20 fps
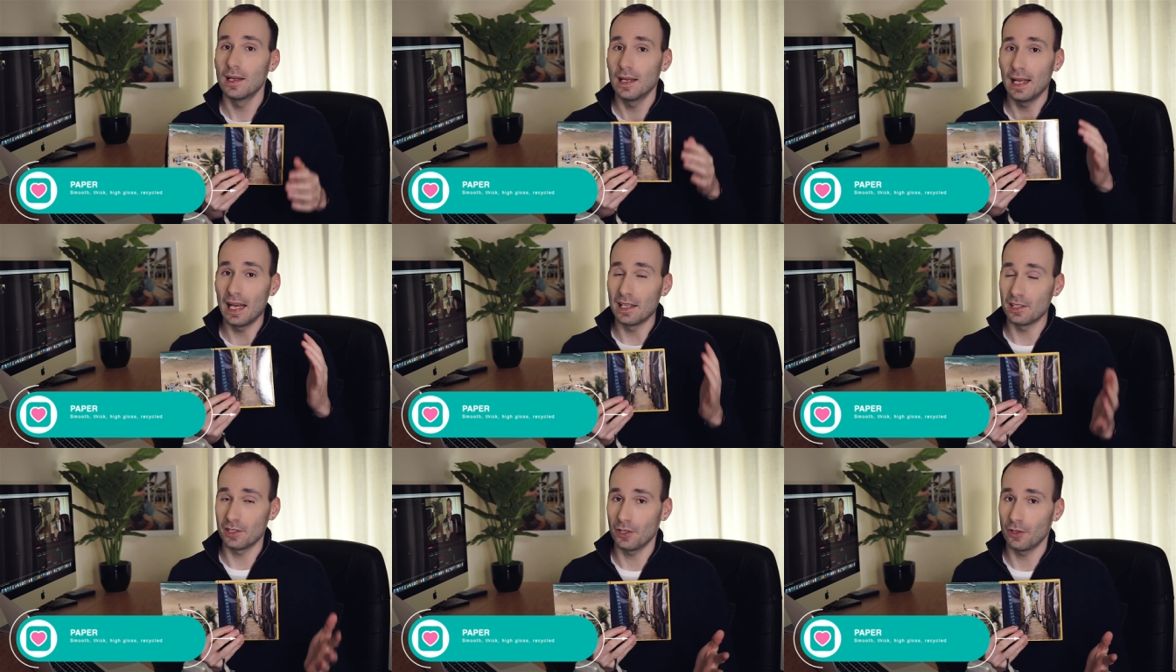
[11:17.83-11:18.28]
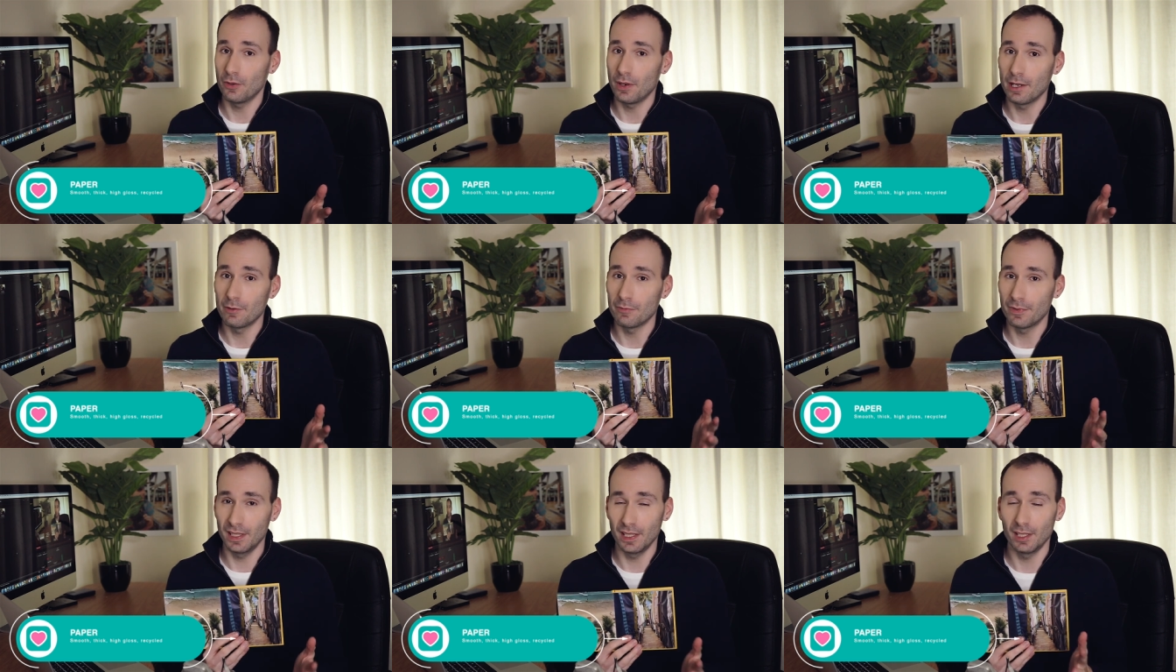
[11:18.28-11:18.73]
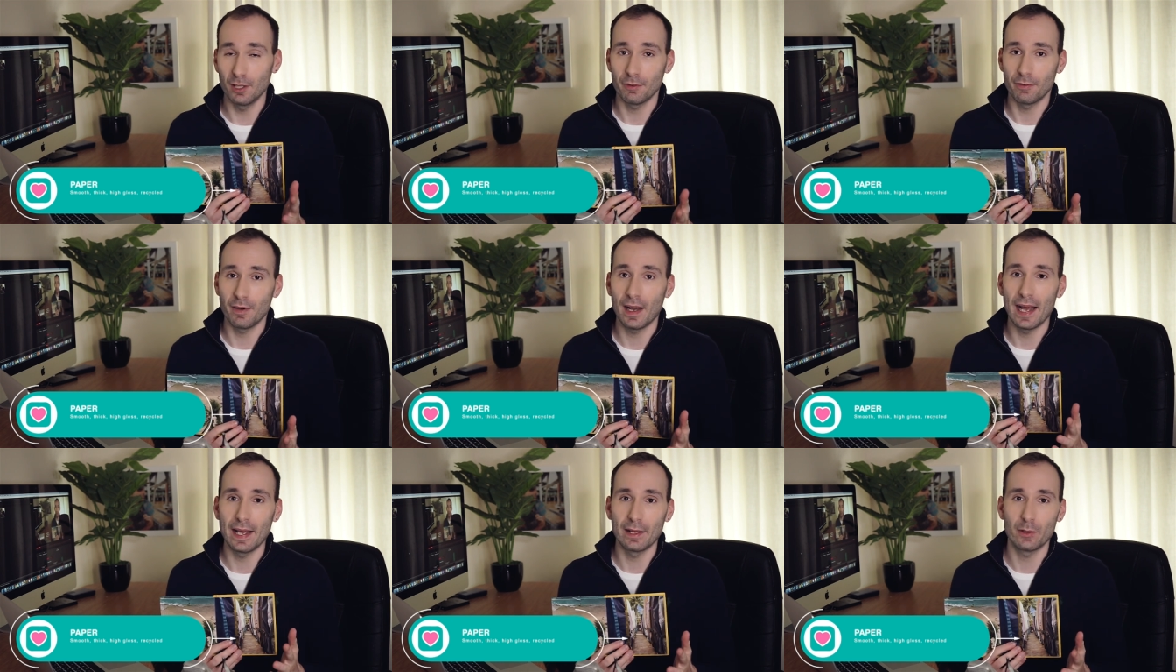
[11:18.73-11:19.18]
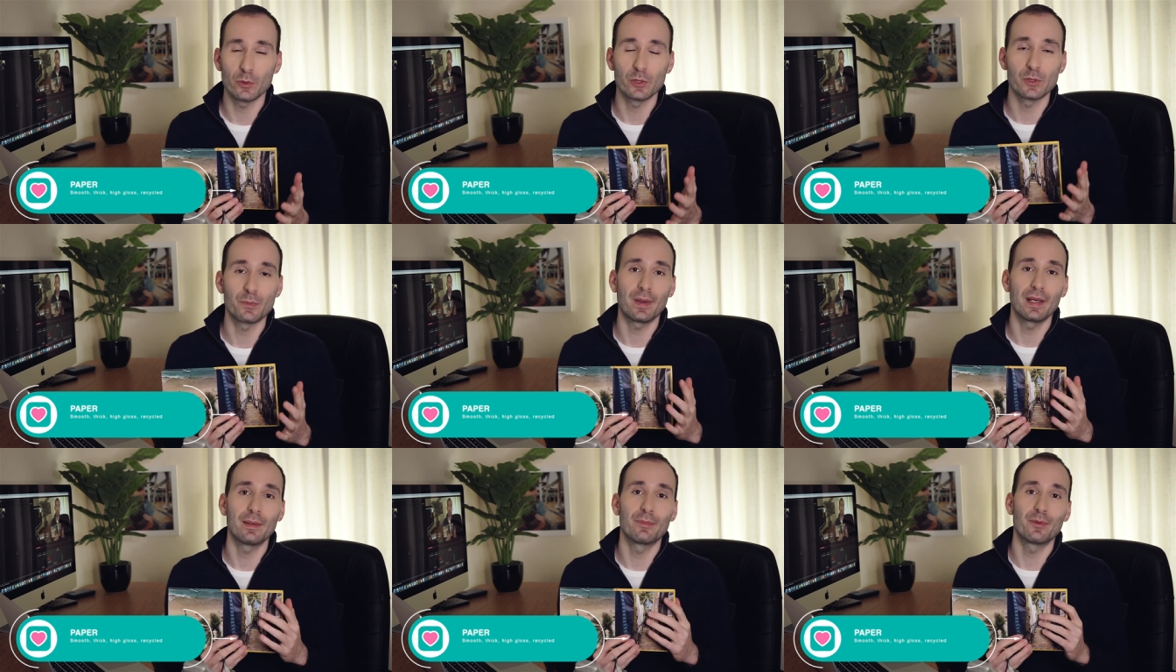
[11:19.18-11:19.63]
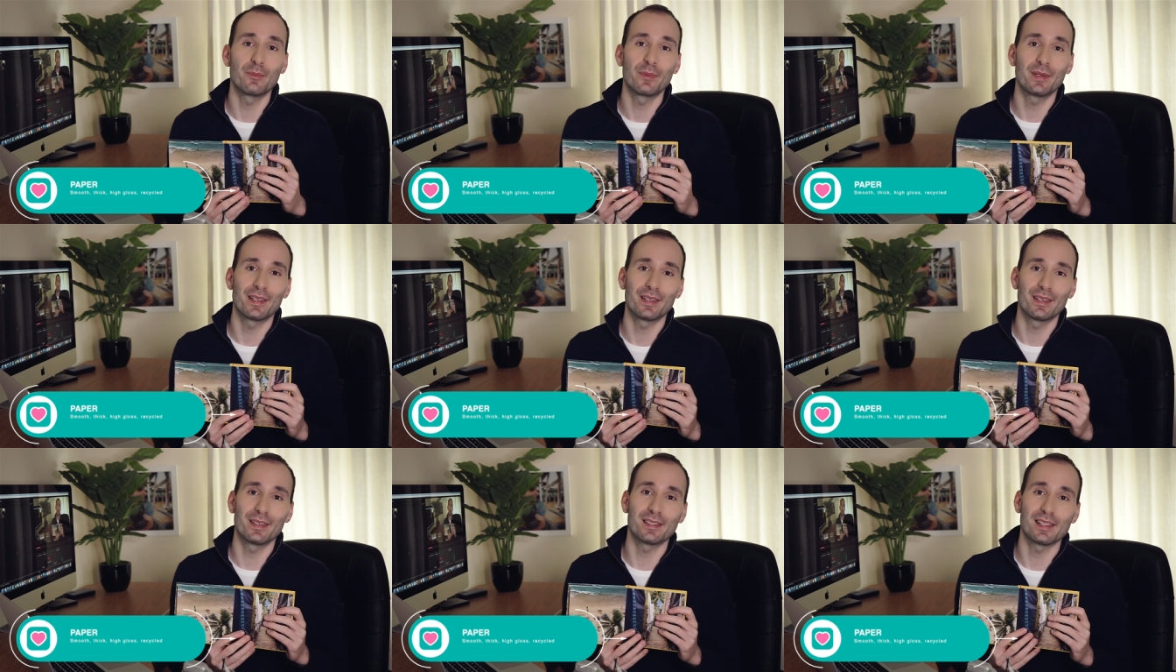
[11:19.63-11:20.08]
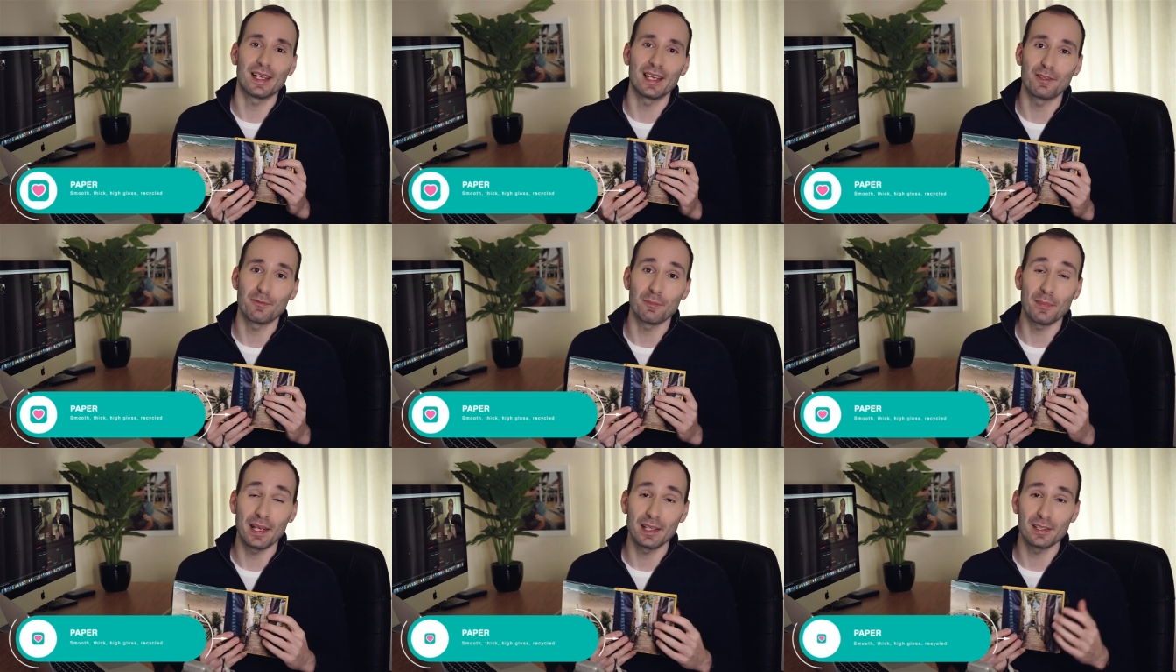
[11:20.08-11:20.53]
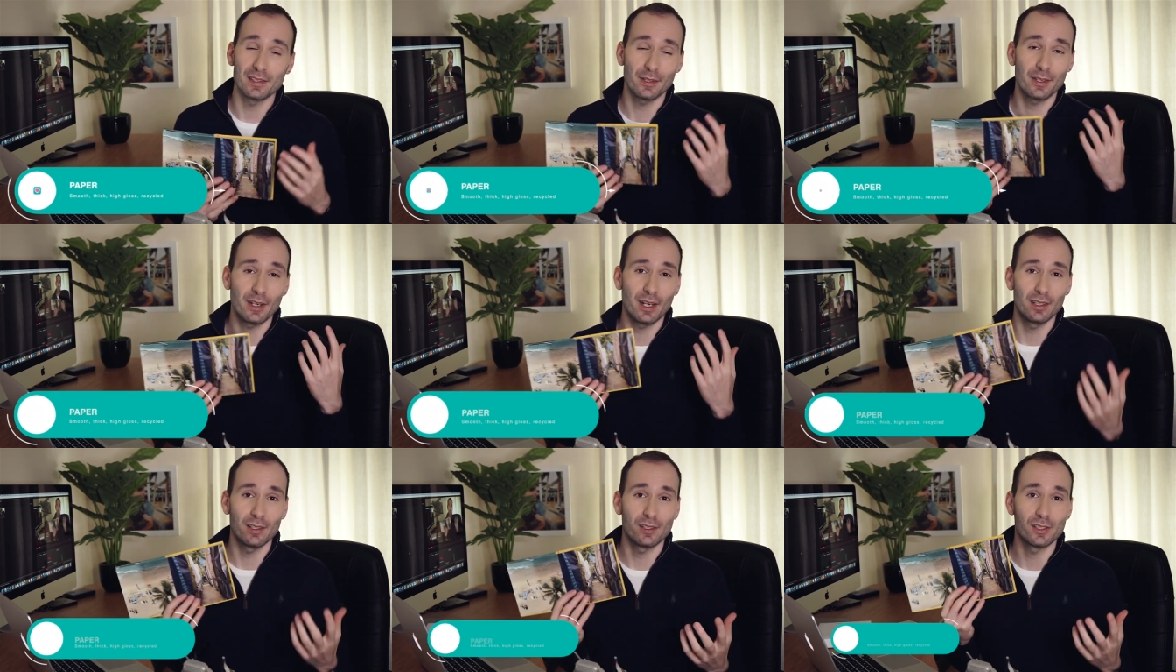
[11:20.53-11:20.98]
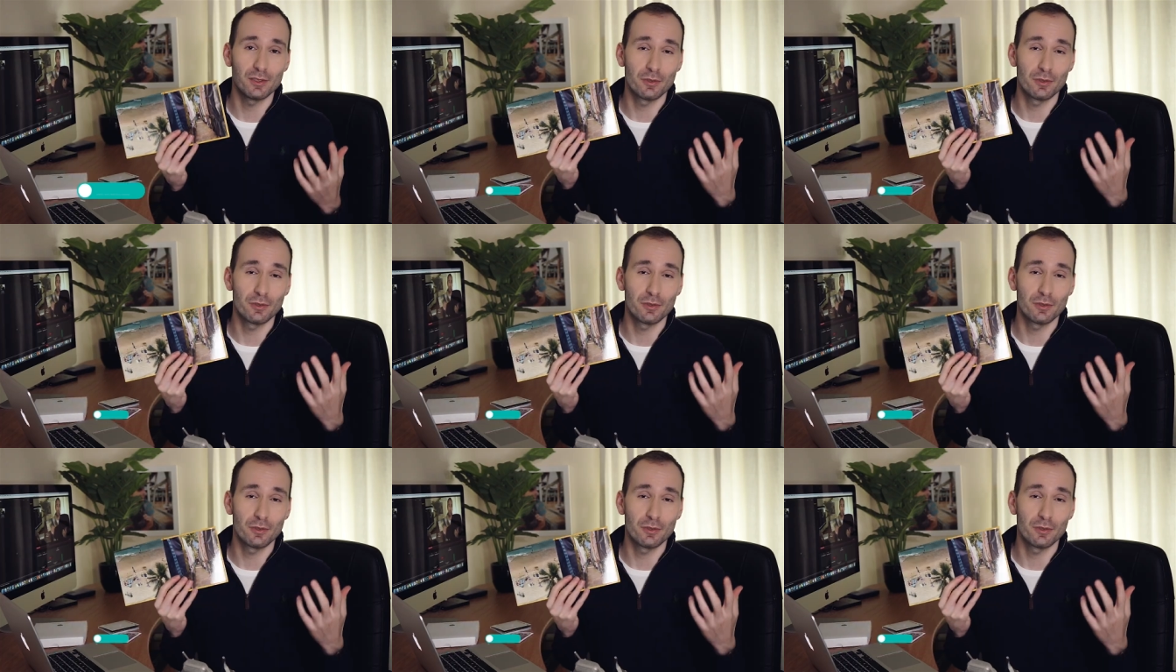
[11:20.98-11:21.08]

As you know, I really love high gloss paper because it makes the colors